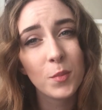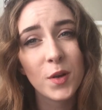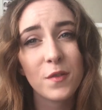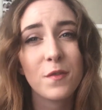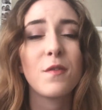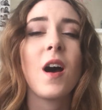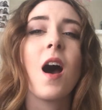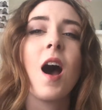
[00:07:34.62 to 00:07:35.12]
from
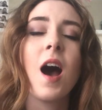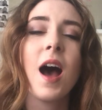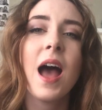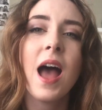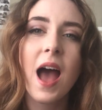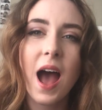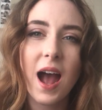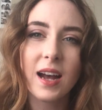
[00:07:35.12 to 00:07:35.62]
afar
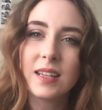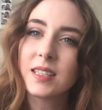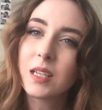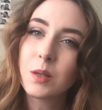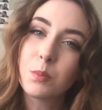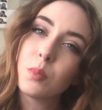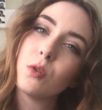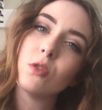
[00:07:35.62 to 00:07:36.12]
as
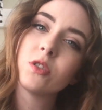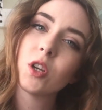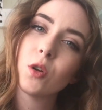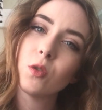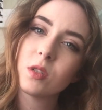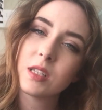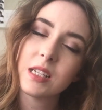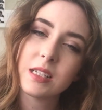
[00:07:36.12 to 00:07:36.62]
they
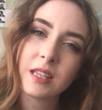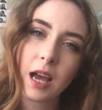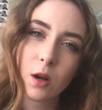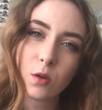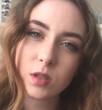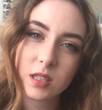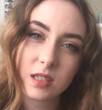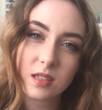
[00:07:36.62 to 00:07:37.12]
bulldozed these
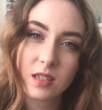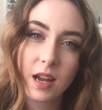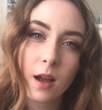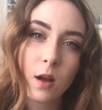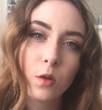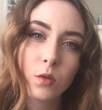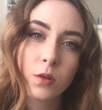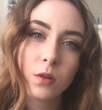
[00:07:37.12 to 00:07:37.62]
houses
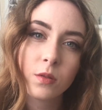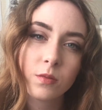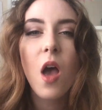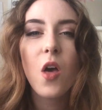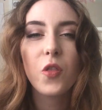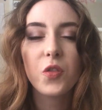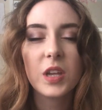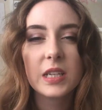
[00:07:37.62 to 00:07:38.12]
down.
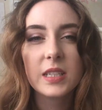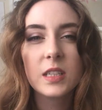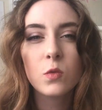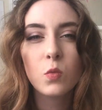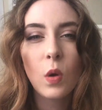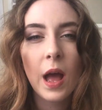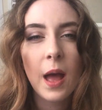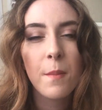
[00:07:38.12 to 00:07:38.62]
This
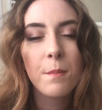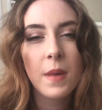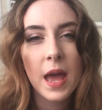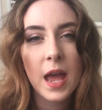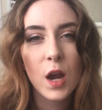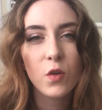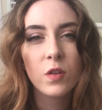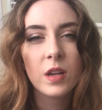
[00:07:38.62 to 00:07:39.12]
is where
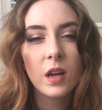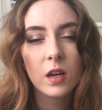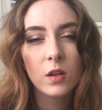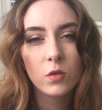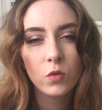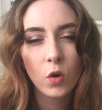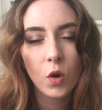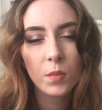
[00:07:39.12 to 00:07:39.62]
Mary
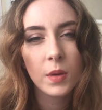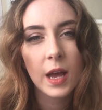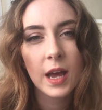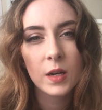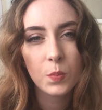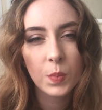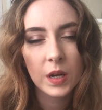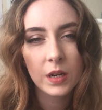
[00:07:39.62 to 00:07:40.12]
and Norma
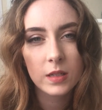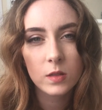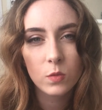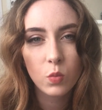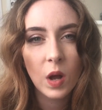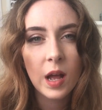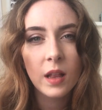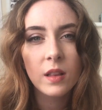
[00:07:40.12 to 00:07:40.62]
had been
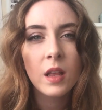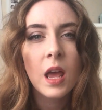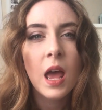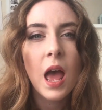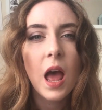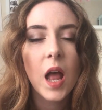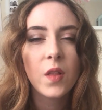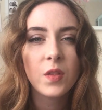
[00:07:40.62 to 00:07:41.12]
as well,
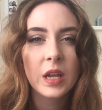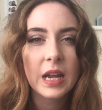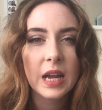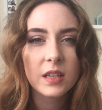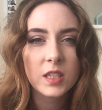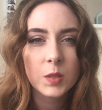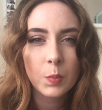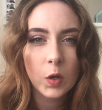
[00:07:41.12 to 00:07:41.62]
and they
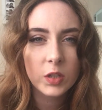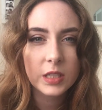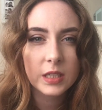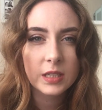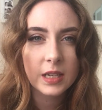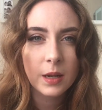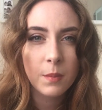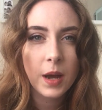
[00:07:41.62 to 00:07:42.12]
had
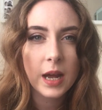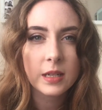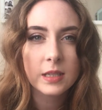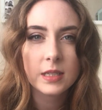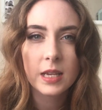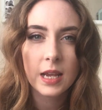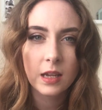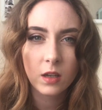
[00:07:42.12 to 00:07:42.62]
spotted him
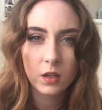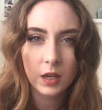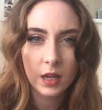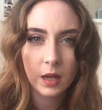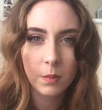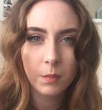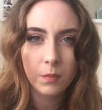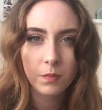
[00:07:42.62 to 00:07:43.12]
and taken
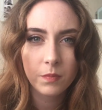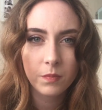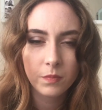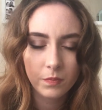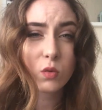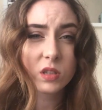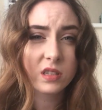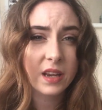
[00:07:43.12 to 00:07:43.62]
him.
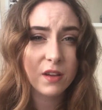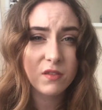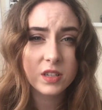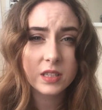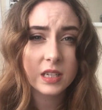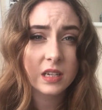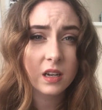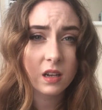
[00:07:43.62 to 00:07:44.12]
He was
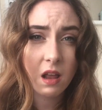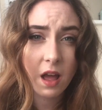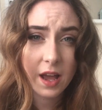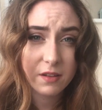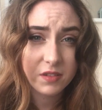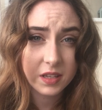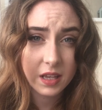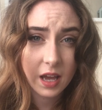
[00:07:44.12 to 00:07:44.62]
never seen
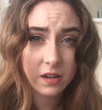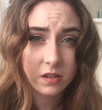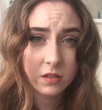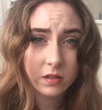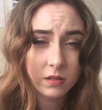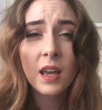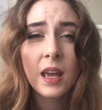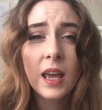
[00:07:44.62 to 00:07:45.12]
alive
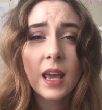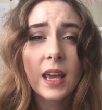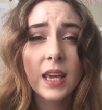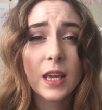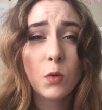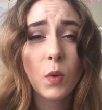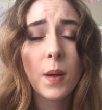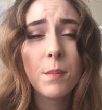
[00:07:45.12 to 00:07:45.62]
again.
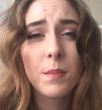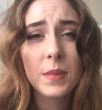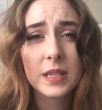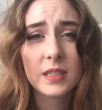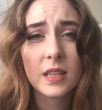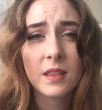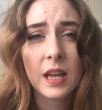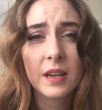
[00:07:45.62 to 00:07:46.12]
He went
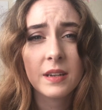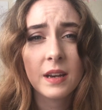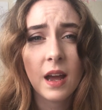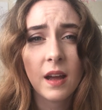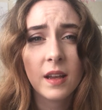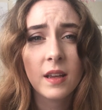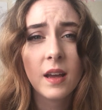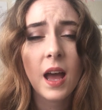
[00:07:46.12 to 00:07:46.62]
missing that
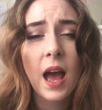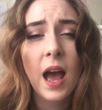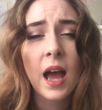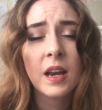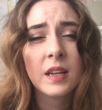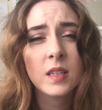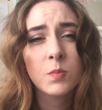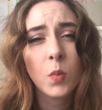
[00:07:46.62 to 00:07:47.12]
night,
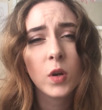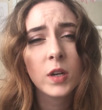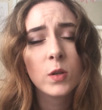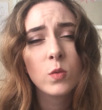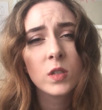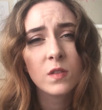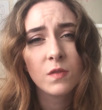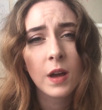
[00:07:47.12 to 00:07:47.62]
and his body
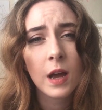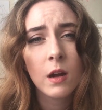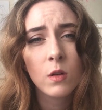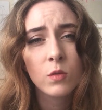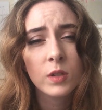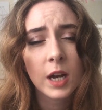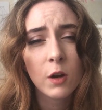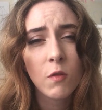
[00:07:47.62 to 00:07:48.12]
was
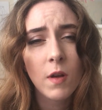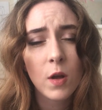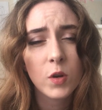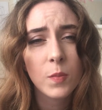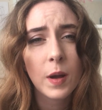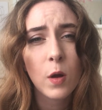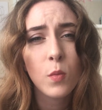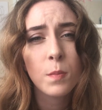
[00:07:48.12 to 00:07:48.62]
found
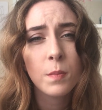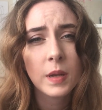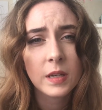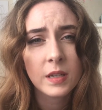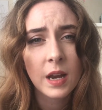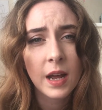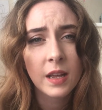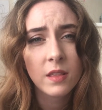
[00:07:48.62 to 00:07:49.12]
around about
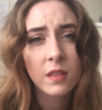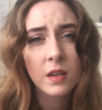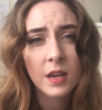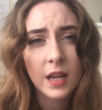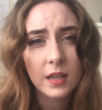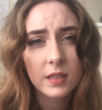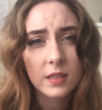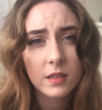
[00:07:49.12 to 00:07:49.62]
midnight the
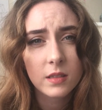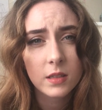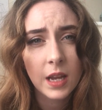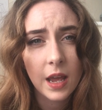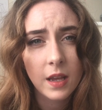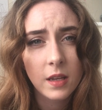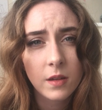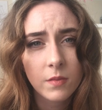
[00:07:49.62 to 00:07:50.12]
next
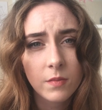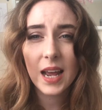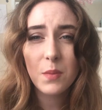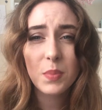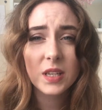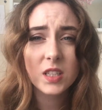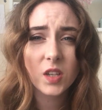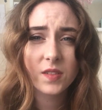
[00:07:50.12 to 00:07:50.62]
day.
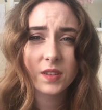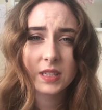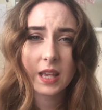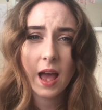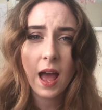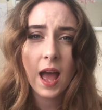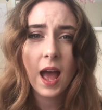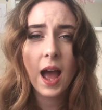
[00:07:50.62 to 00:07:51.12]
Light bits of his
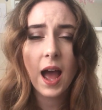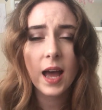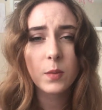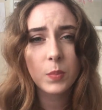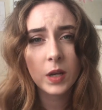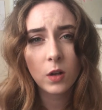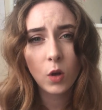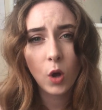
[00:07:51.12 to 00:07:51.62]
hair
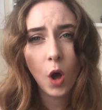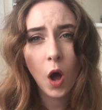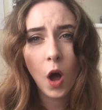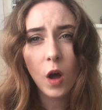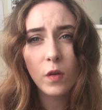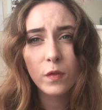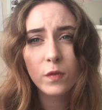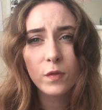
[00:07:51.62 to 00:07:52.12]
had been cut
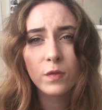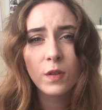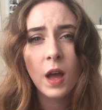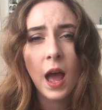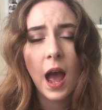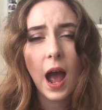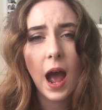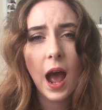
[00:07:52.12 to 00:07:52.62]
off
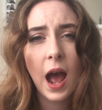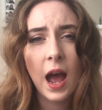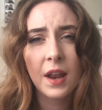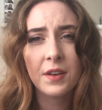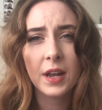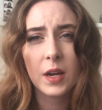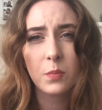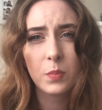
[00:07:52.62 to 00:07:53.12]

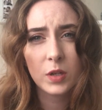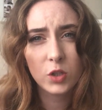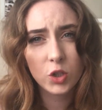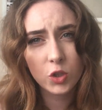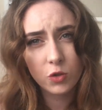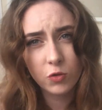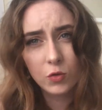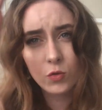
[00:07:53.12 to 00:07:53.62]
and had been
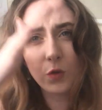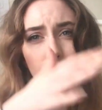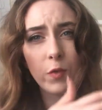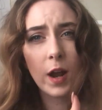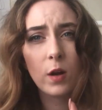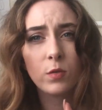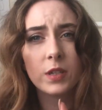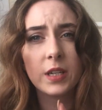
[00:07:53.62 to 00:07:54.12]
strewn
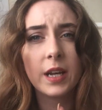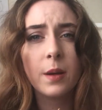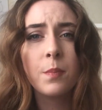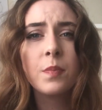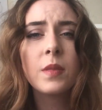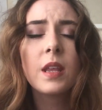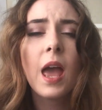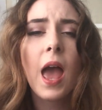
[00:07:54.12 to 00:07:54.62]
around
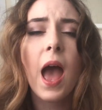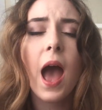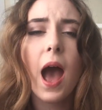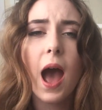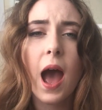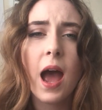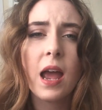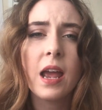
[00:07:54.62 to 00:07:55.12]
him,
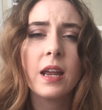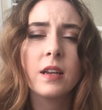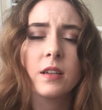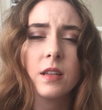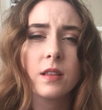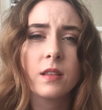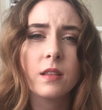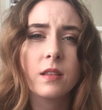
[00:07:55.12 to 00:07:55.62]

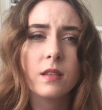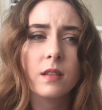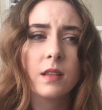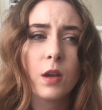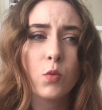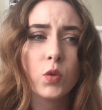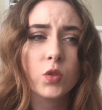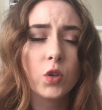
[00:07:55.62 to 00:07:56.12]
and
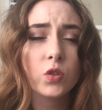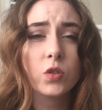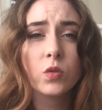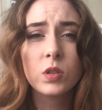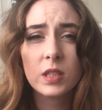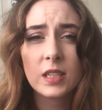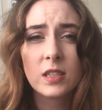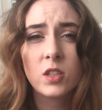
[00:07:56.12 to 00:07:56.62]
there was also
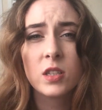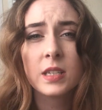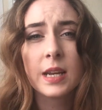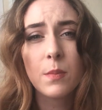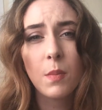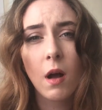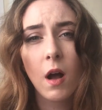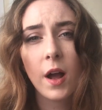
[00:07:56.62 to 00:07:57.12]
scissors
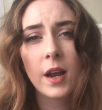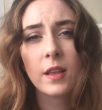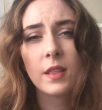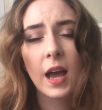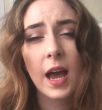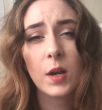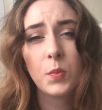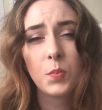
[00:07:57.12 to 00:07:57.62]
nearby
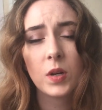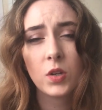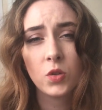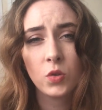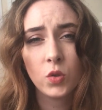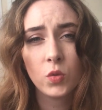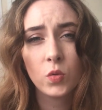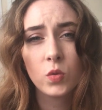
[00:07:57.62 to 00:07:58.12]
that had been
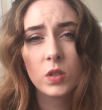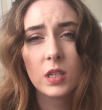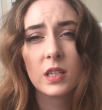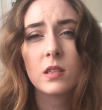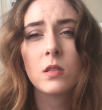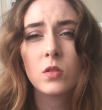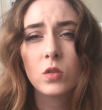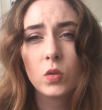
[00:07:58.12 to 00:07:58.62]
used
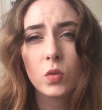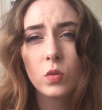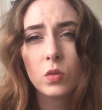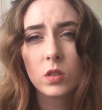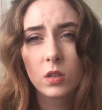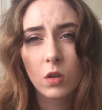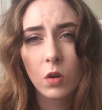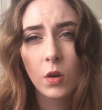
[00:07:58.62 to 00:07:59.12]
as the tool
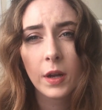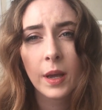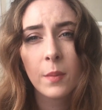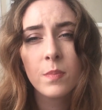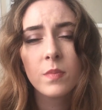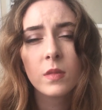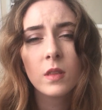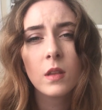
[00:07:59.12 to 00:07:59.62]
to cut
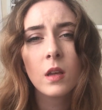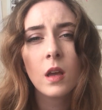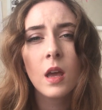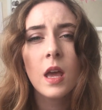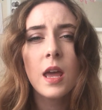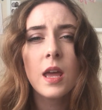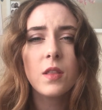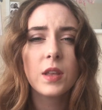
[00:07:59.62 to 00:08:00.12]
him.
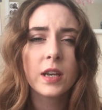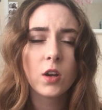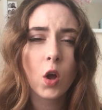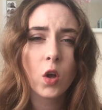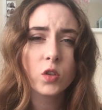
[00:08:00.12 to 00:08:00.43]
They'd